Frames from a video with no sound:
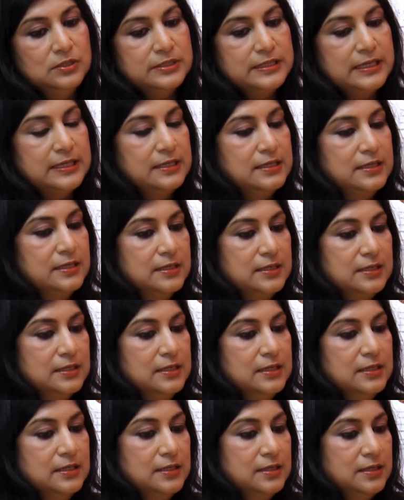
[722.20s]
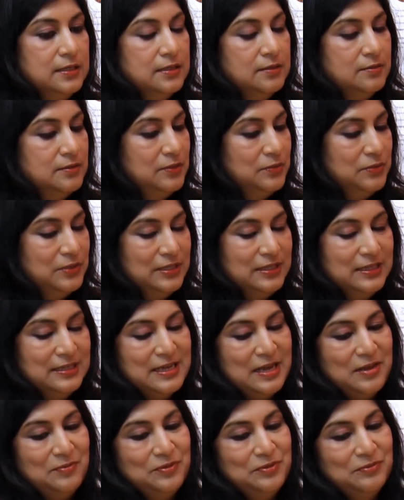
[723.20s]
said during the
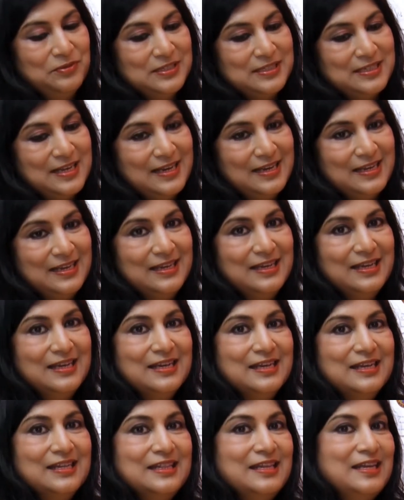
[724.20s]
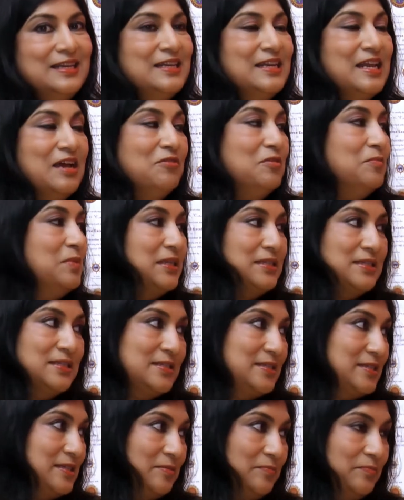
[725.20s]
time we were studying, they didn't have a maths
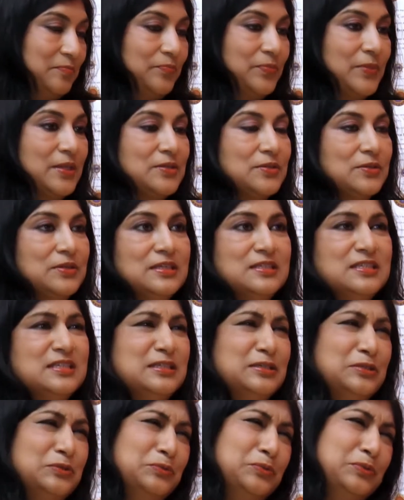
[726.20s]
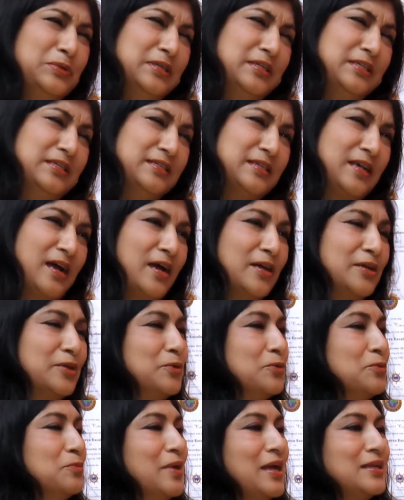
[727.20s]
stream. So they said, girls can't
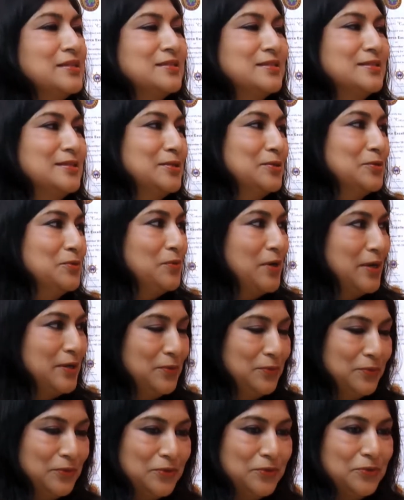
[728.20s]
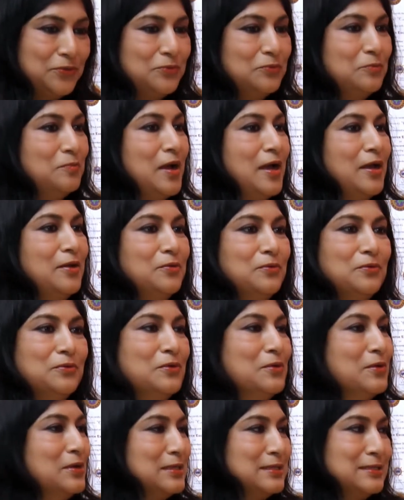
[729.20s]
do maths, why don't you do
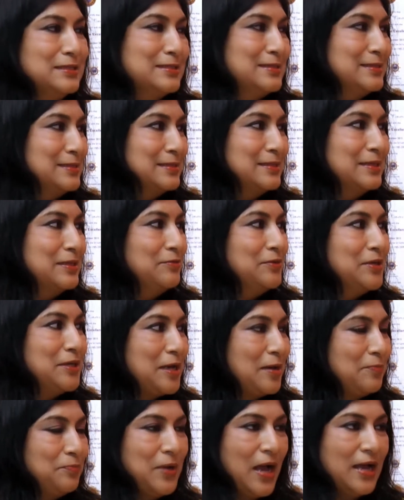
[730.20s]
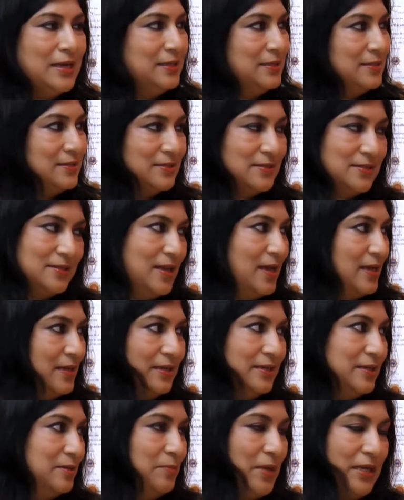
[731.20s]
bio, just give it up. I just
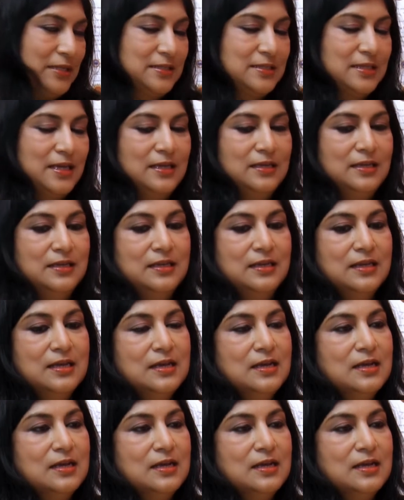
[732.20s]
liked maths, I didn't.